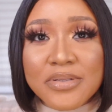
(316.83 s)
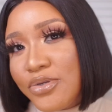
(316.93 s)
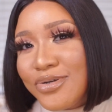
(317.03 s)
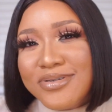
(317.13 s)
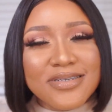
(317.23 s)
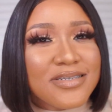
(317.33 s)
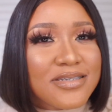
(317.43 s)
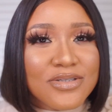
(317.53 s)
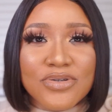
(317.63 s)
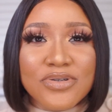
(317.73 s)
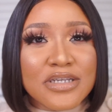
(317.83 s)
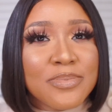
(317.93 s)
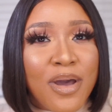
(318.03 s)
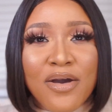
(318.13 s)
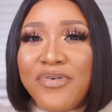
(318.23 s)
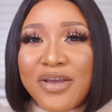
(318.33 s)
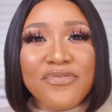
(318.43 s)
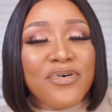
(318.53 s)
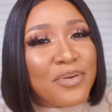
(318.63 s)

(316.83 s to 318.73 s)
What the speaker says: So this nude is perfect for a